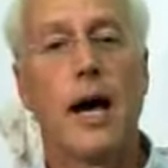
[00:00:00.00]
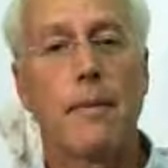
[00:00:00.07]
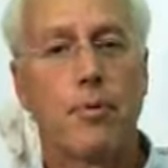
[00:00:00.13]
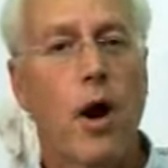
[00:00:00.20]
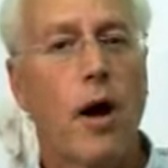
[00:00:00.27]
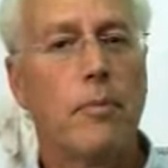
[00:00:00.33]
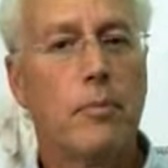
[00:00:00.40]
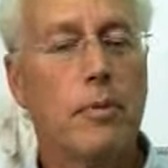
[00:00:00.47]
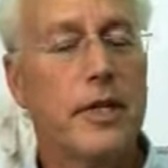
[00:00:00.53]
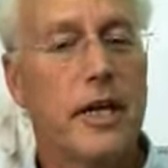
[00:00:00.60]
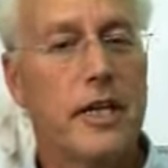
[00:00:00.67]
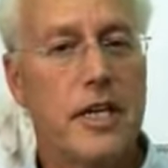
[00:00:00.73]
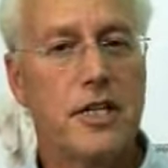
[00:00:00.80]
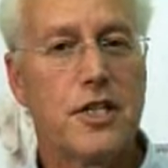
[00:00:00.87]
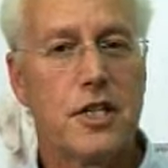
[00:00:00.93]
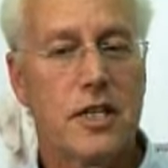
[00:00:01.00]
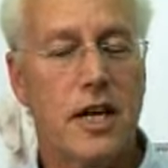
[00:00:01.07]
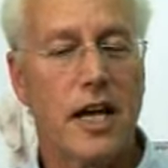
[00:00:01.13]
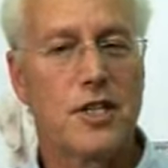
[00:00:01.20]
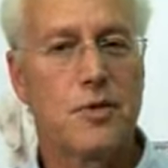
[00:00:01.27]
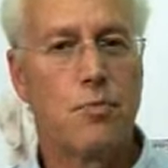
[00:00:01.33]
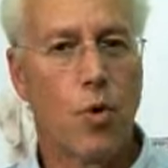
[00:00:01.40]
I probably
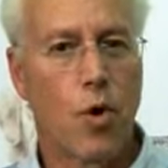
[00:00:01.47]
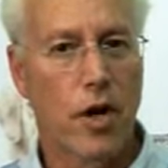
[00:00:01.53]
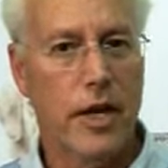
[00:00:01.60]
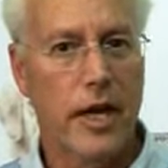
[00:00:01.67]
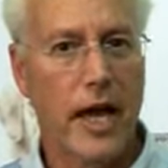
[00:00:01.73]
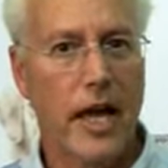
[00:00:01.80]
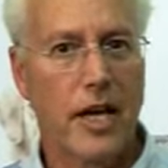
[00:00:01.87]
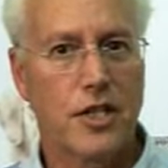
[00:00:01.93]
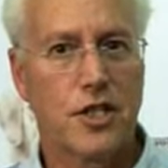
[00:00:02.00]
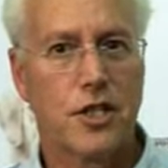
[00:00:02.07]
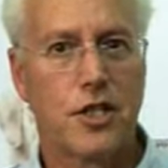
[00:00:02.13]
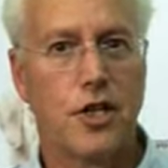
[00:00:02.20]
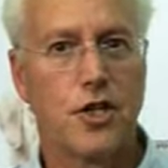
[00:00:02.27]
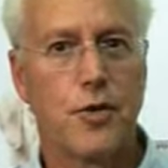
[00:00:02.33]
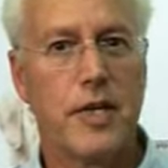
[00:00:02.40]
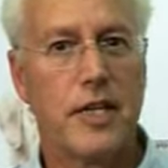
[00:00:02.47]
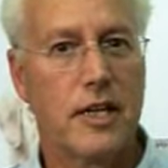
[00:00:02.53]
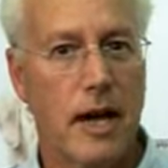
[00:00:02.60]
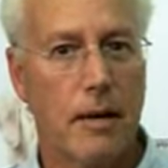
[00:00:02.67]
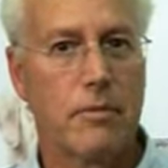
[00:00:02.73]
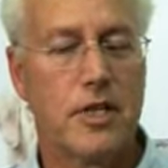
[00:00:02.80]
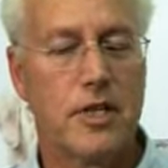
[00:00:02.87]
anesthetize more cats to treat
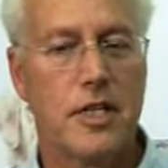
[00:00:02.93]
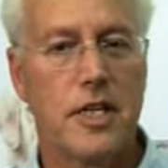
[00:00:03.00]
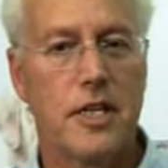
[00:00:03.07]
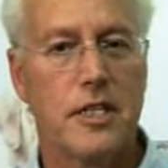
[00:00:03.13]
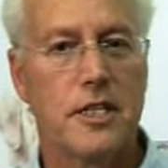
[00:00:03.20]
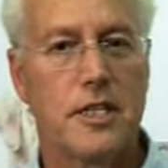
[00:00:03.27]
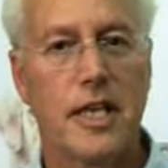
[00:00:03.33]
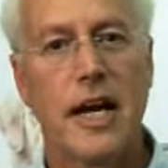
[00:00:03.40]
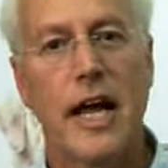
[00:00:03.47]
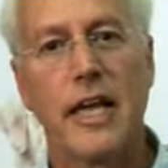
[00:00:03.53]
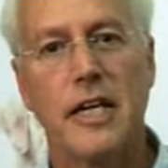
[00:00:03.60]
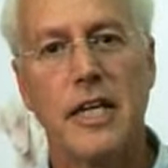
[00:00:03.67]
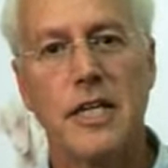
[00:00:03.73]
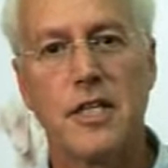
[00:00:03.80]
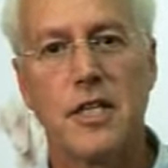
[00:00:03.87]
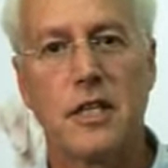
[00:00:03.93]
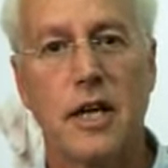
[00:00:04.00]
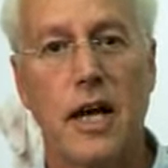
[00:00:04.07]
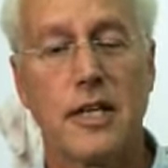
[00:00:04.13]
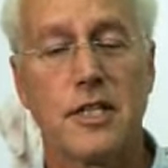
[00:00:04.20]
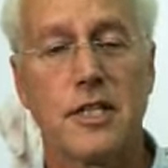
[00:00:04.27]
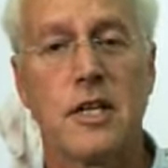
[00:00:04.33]
gum disease than I
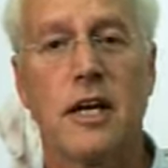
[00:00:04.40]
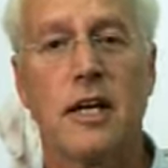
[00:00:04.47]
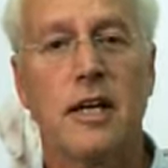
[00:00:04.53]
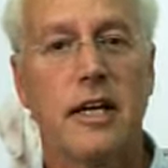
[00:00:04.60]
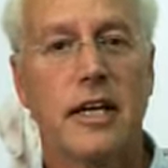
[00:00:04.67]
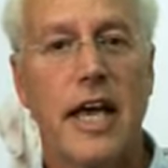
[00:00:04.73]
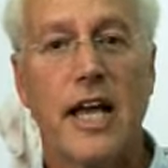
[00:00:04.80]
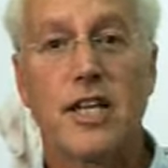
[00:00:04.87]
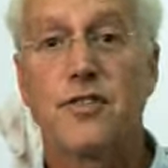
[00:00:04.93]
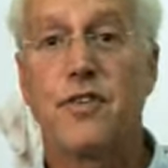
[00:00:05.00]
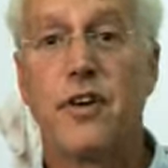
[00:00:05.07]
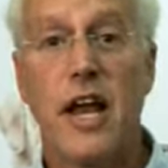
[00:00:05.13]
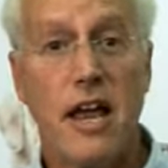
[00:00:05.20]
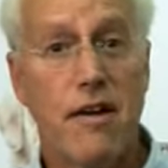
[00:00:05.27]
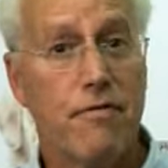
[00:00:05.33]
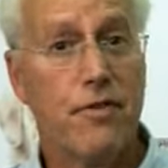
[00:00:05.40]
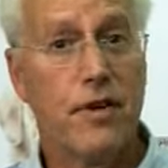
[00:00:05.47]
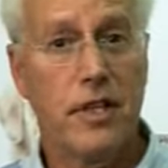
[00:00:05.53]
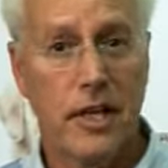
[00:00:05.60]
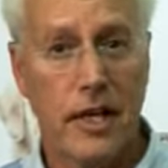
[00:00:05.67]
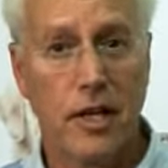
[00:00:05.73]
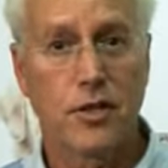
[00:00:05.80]
anesthetize cats for
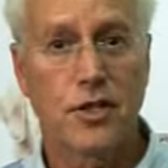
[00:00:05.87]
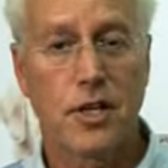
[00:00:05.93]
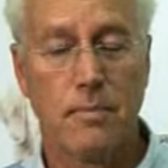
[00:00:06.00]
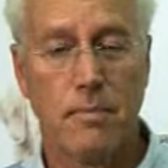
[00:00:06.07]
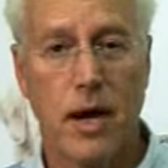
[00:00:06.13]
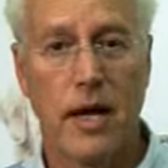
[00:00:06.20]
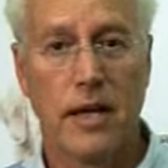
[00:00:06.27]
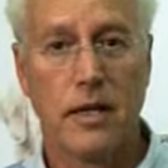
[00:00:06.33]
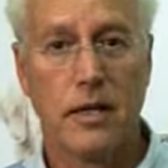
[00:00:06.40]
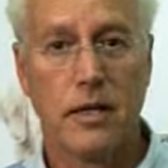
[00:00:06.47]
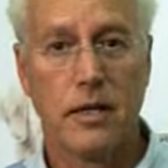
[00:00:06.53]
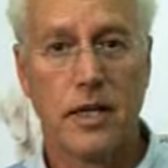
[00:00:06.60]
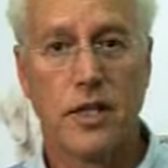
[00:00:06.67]
everything else combined.